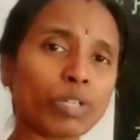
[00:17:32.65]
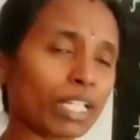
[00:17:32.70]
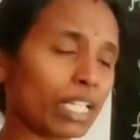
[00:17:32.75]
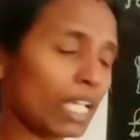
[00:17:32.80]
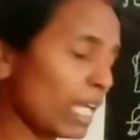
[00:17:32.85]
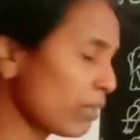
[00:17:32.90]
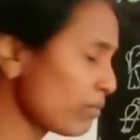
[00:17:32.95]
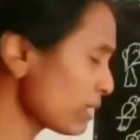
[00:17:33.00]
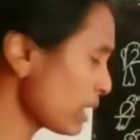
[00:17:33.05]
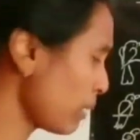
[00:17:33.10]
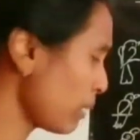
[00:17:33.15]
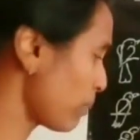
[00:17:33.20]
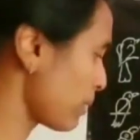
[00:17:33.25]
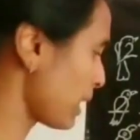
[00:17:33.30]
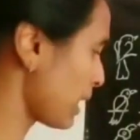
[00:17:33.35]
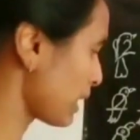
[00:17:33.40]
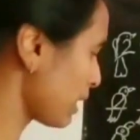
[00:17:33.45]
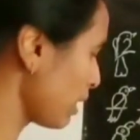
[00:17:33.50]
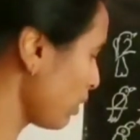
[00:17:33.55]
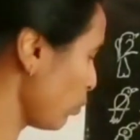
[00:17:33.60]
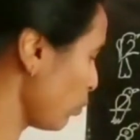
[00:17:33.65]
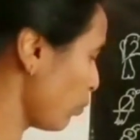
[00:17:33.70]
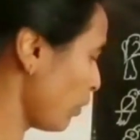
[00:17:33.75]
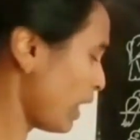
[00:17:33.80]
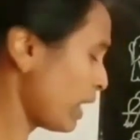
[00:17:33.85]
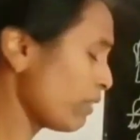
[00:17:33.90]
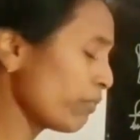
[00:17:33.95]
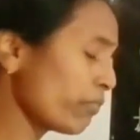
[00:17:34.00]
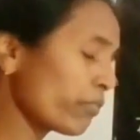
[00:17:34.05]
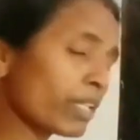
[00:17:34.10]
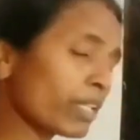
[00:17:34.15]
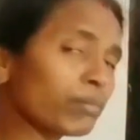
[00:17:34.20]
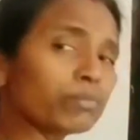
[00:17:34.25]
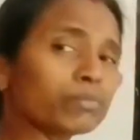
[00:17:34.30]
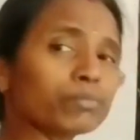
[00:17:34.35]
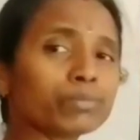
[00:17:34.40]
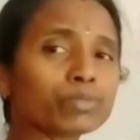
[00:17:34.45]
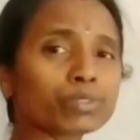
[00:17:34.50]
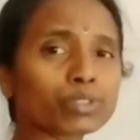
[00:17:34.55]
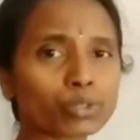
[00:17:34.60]
I am subtracting 1 from
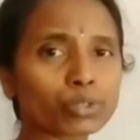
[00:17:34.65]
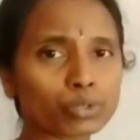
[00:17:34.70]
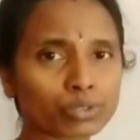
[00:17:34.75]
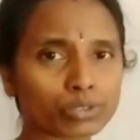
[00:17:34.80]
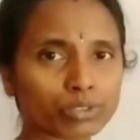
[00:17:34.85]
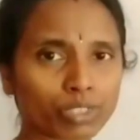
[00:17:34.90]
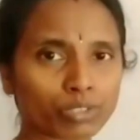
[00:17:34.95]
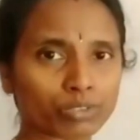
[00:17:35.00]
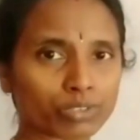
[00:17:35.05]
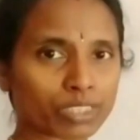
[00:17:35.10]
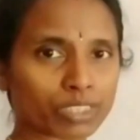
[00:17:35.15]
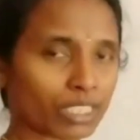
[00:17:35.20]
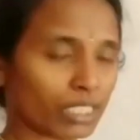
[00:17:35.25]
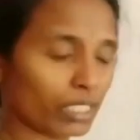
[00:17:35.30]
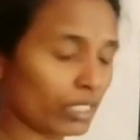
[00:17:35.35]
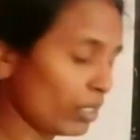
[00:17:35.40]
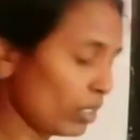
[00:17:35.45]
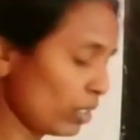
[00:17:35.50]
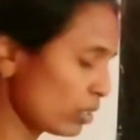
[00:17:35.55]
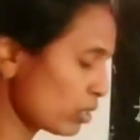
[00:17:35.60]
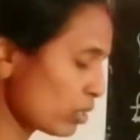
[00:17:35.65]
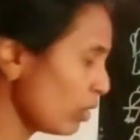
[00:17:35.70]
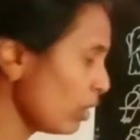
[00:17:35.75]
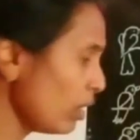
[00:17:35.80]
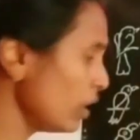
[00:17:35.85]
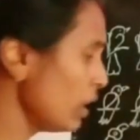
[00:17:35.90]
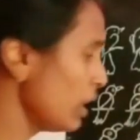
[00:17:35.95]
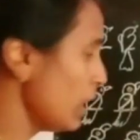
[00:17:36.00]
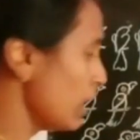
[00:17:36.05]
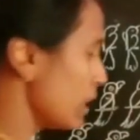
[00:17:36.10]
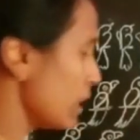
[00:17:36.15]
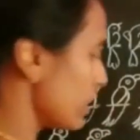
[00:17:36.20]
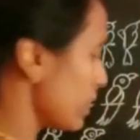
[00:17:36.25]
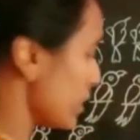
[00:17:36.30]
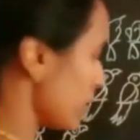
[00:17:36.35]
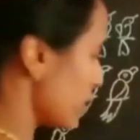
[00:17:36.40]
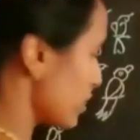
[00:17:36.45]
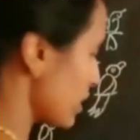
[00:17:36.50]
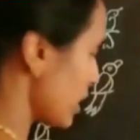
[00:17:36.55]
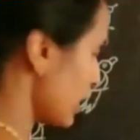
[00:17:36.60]
2000. So the
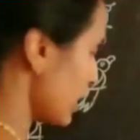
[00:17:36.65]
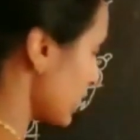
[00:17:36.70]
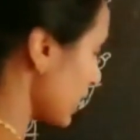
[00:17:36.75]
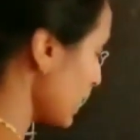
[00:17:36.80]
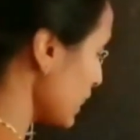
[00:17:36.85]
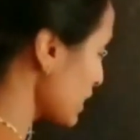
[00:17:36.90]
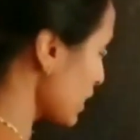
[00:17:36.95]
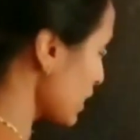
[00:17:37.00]
result is